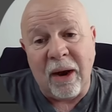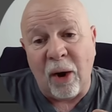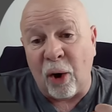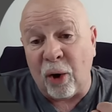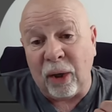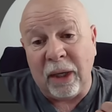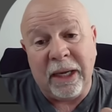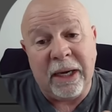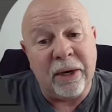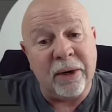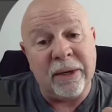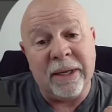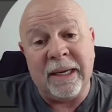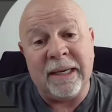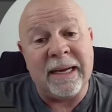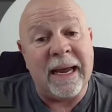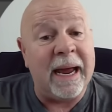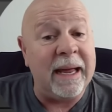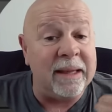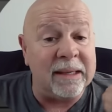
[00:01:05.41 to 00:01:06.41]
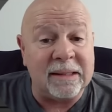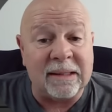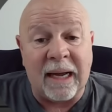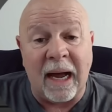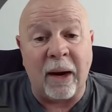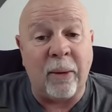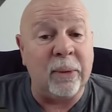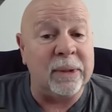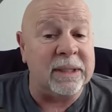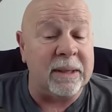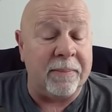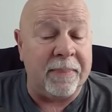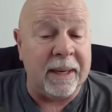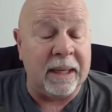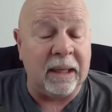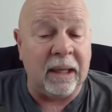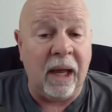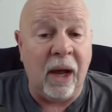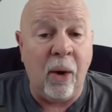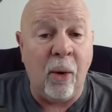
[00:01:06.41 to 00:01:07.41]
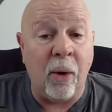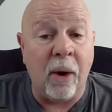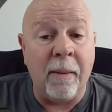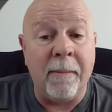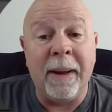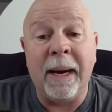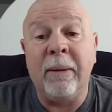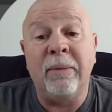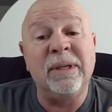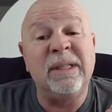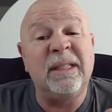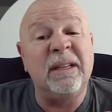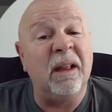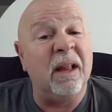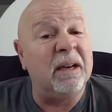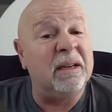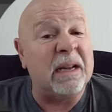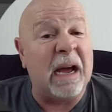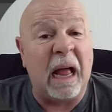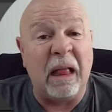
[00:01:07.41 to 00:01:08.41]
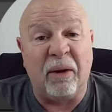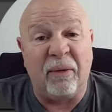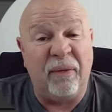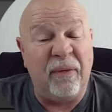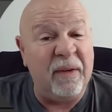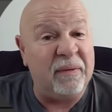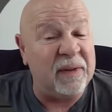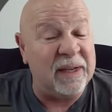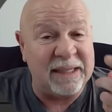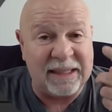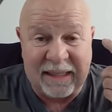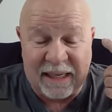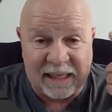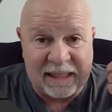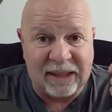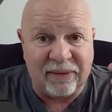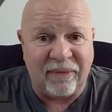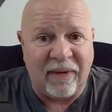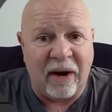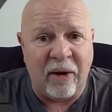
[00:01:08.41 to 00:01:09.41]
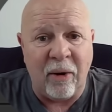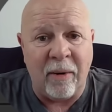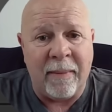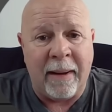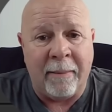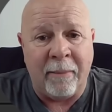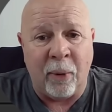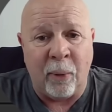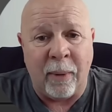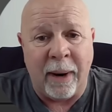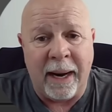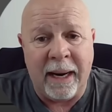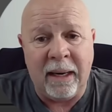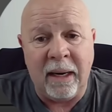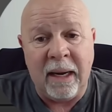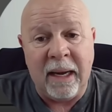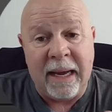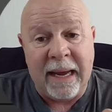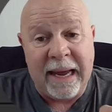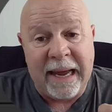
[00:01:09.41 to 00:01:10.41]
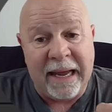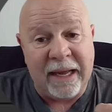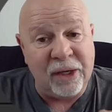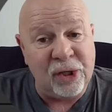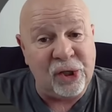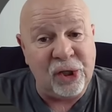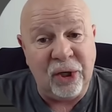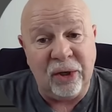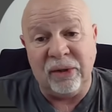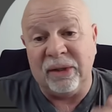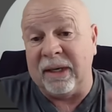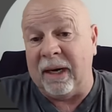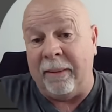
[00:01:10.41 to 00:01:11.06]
Earlier in the day, the stock was a bit lower, but it was still $1.56 if I remember right in juice.